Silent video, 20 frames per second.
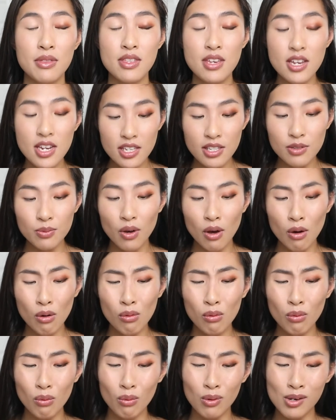This one,
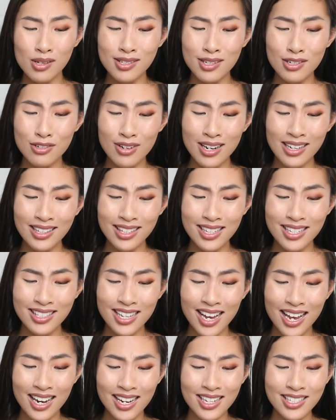oh, once I tried these
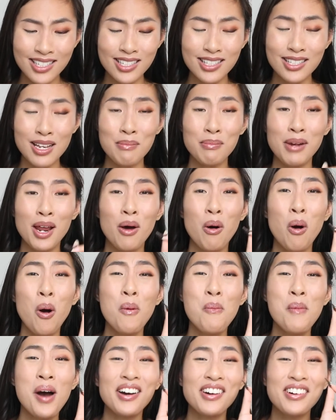eyelashes, I'm like,
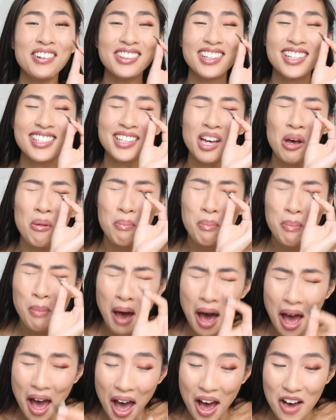oh my god, these
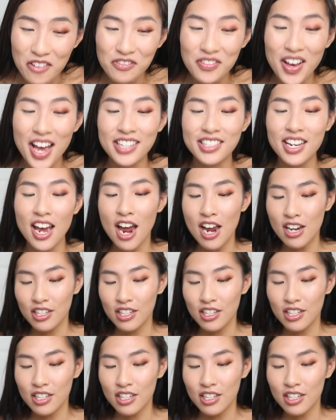are perfect.